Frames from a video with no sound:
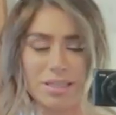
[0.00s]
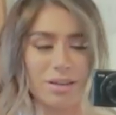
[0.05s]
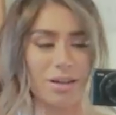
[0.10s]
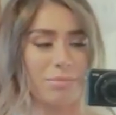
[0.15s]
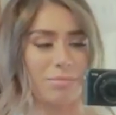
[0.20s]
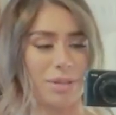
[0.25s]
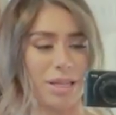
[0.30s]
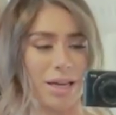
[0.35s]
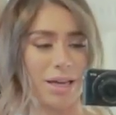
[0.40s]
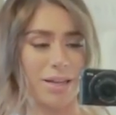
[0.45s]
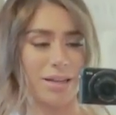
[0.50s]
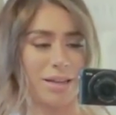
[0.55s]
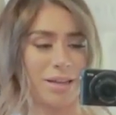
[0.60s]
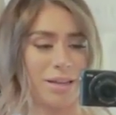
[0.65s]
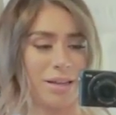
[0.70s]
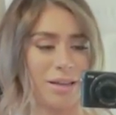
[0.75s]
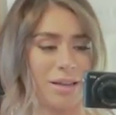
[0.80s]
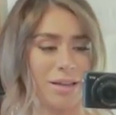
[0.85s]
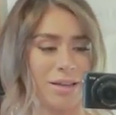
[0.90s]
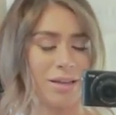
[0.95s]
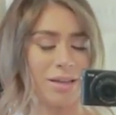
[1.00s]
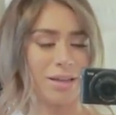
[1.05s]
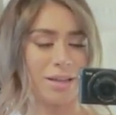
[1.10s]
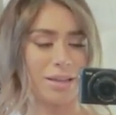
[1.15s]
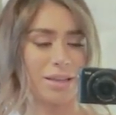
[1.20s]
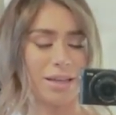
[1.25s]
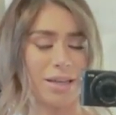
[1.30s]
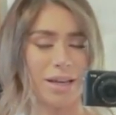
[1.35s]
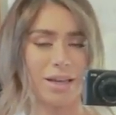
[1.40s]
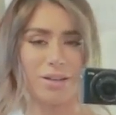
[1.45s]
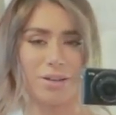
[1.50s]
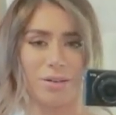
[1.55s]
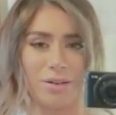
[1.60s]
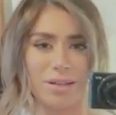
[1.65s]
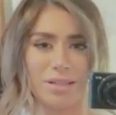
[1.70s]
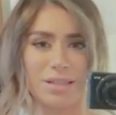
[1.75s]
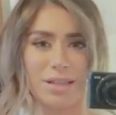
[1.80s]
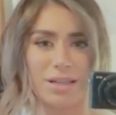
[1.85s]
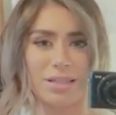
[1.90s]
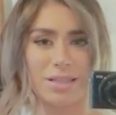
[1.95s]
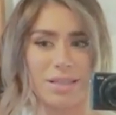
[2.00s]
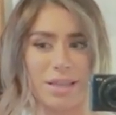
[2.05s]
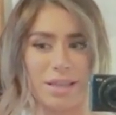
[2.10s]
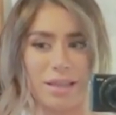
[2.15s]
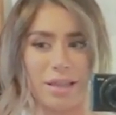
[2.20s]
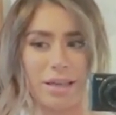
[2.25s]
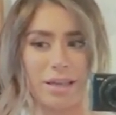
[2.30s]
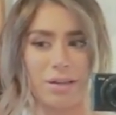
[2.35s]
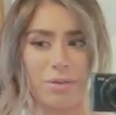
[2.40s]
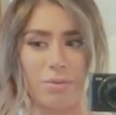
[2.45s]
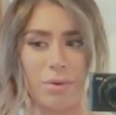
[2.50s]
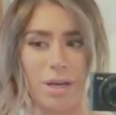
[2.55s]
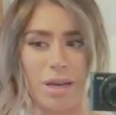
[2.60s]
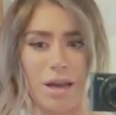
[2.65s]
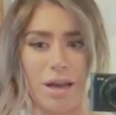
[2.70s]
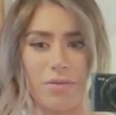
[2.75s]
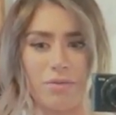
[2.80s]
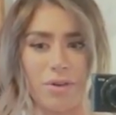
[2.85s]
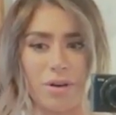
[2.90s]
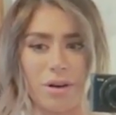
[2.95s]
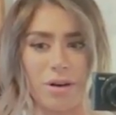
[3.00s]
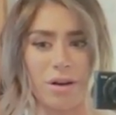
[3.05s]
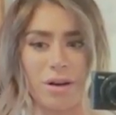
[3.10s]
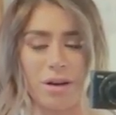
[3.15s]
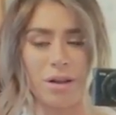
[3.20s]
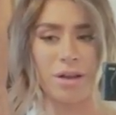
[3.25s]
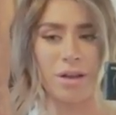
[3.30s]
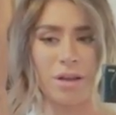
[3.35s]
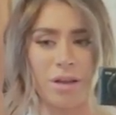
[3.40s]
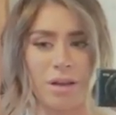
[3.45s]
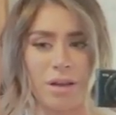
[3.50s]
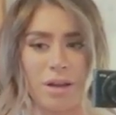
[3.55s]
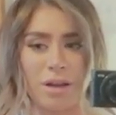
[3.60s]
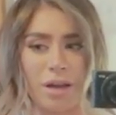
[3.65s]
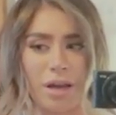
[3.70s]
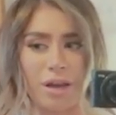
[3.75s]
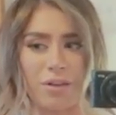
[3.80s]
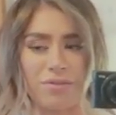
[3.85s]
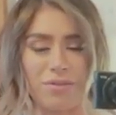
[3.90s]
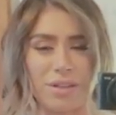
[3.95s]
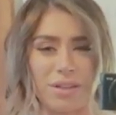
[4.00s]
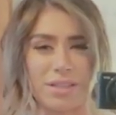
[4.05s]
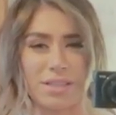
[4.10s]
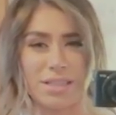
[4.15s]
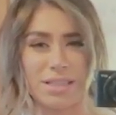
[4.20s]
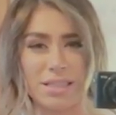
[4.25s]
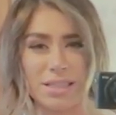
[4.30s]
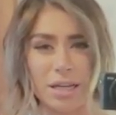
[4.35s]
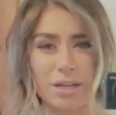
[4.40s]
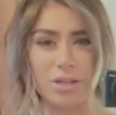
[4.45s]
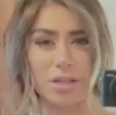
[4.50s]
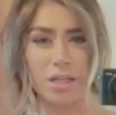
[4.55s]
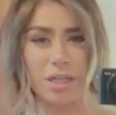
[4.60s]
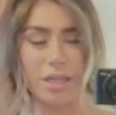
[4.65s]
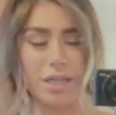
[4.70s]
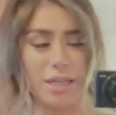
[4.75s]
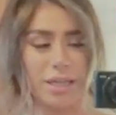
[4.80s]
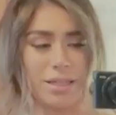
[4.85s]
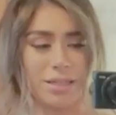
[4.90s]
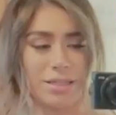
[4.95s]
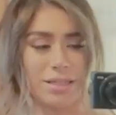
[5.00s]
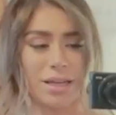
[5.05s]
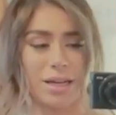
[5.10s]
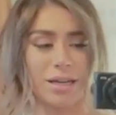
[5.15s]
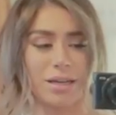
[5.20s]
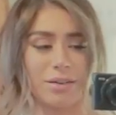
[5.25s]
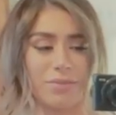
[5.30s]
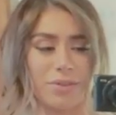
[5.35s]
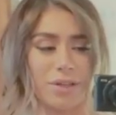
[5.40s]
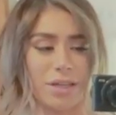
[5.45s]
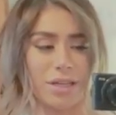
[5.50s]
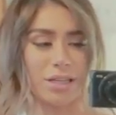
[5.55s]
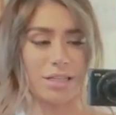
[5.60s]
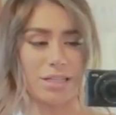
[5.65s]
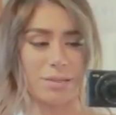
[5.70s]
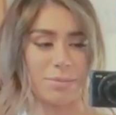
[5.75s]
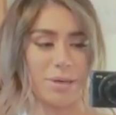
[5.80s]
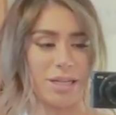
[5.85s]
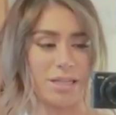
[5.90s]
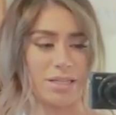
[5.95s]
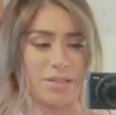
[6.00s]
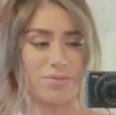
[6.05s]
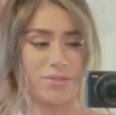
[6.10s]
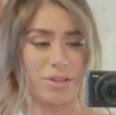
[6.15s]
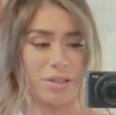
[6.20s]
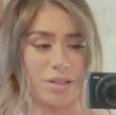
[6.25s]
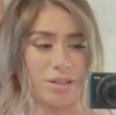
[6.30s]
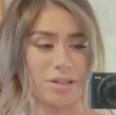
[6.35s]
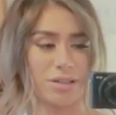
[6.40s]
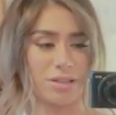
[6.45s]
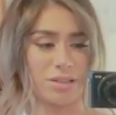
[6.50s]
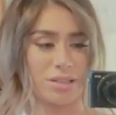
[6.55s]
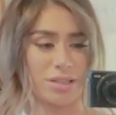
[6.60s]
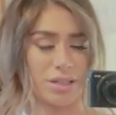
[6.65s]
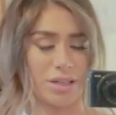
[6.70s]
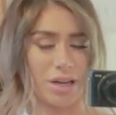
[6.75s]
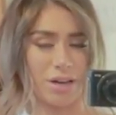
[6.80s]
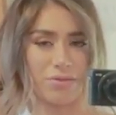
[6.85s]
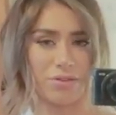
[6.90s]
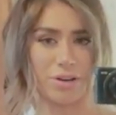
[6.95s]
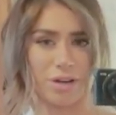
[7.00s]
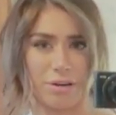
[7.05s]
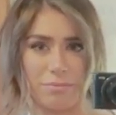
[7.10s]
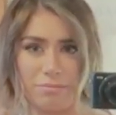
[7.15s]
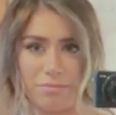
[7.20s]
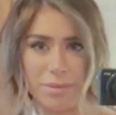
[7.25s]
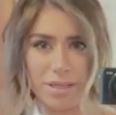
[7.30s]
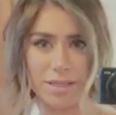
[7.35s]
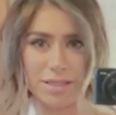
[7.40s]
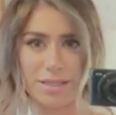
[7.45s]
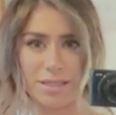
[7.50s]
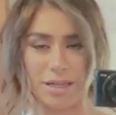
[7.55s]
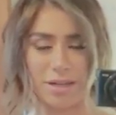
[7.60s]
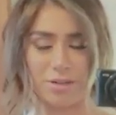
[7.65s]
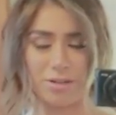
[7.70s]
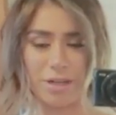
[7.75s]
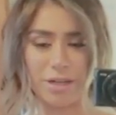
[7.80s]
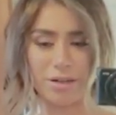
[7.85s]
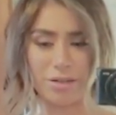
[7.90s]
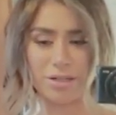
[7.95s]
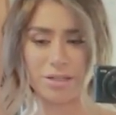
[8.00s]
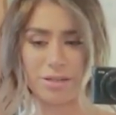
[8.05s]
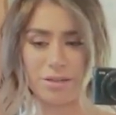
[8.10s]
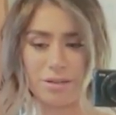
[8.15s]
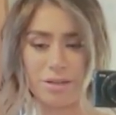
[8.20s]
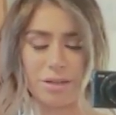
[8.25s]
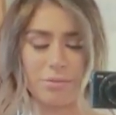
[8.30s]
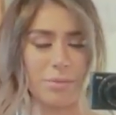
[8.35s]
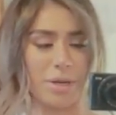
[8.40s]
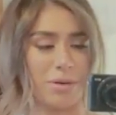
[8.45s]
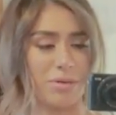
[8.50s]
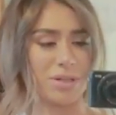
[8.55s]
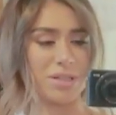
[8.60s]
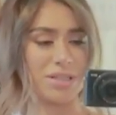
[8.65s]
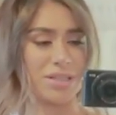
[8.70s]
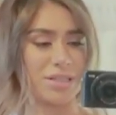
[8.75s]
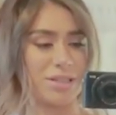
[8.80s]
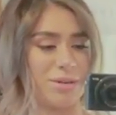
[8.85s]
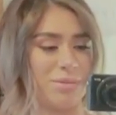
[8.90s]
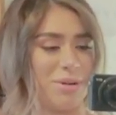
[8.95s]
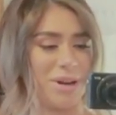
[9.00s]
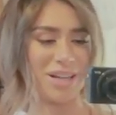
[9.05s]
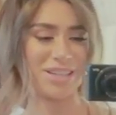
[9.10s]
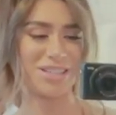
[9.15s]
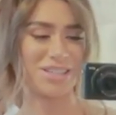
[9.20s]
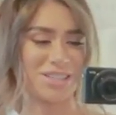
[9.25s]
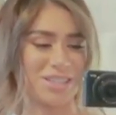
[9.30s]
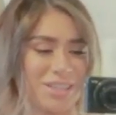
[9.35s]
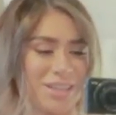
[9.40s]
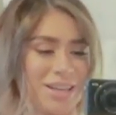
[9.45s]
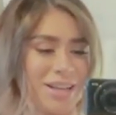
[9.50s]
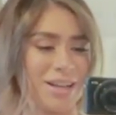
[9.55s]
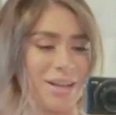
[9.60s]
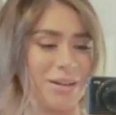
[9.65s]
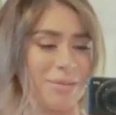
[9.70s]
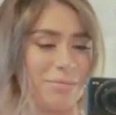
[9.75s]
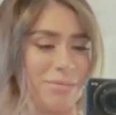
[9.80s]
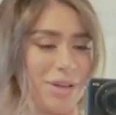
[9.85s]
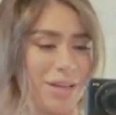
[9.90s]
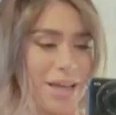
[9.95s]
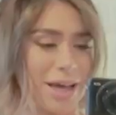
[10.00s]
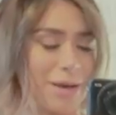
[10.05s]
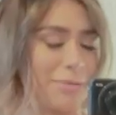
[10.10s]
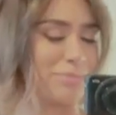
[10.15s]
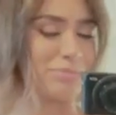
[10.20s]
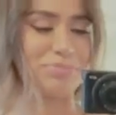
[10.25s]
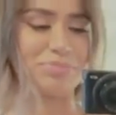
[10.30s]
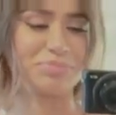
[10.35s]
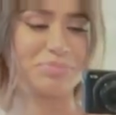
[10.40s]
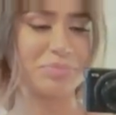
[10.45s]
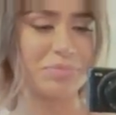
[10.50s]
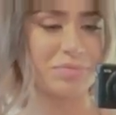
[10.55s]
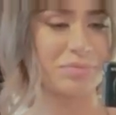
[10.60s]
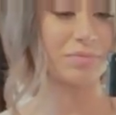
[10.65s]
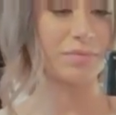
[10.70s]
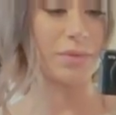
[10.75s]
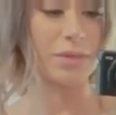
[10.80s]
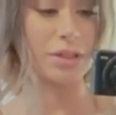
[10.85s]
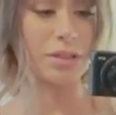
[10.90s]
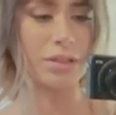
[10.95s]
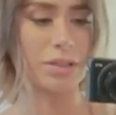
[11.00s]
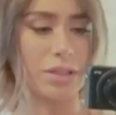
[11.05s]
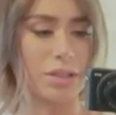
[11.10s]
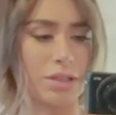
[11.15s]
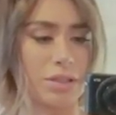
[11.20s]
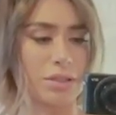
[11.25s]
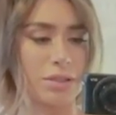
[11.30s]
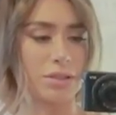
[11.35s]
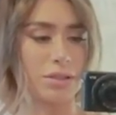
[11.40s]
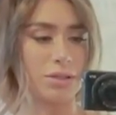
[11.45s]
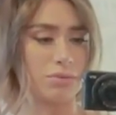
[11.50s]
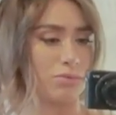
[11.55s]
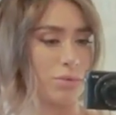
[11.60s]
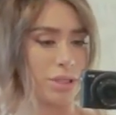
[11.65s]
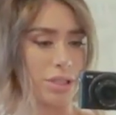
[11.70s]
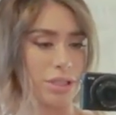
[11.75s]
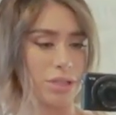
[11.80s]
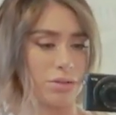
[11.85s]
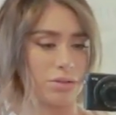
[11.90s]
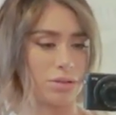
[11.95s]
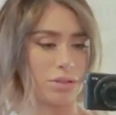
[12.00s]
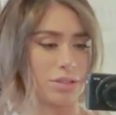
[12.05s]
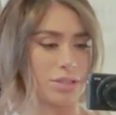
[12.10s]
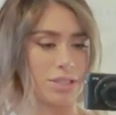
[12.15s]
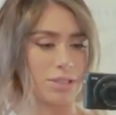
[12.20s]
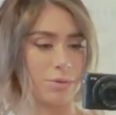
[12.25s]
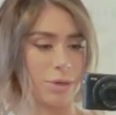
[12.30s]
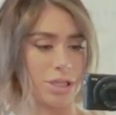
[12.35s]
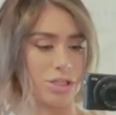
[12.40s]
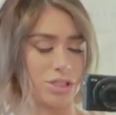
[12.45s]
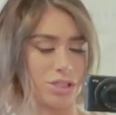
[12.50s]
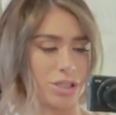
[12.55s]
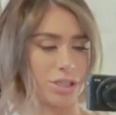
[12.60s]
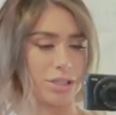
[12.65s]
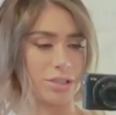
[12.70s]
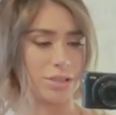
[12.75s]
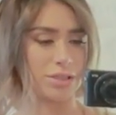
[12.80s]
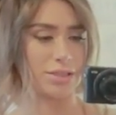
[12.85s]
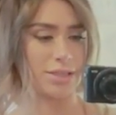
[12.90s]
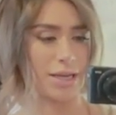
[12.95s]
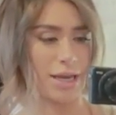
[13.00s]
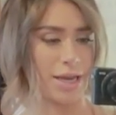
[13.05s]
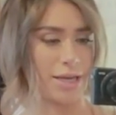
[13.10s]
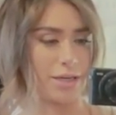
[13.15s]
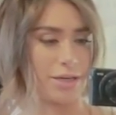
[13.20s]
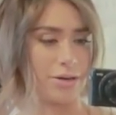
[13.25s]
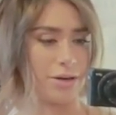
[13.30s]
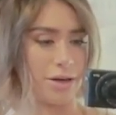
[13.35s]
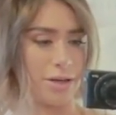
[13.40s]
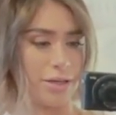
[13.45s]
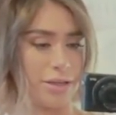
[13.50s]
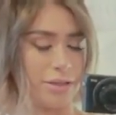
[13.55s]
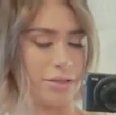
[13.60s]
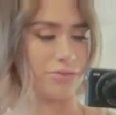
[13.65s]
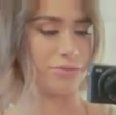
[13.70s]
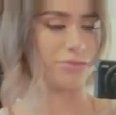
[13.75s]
stop that. Like I notice I say like whenever I feel stuttery, it's kind of like a space filler to cover up me stuttering or slurring my words too much. But yeah, really old sweatshirt tied a knot in